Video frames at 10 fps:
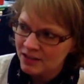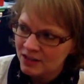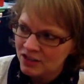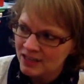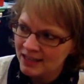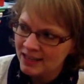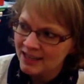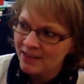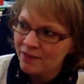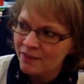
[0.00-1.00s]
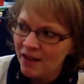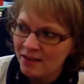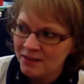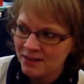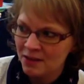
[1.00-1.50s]
She
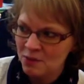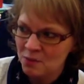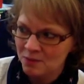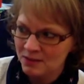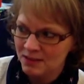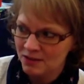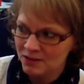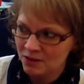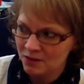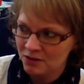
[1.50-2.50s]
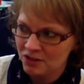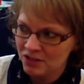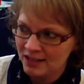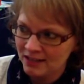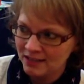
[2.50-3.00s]
felt the warm tears on her
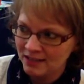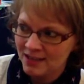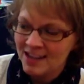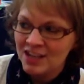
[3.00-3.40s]
cheeks.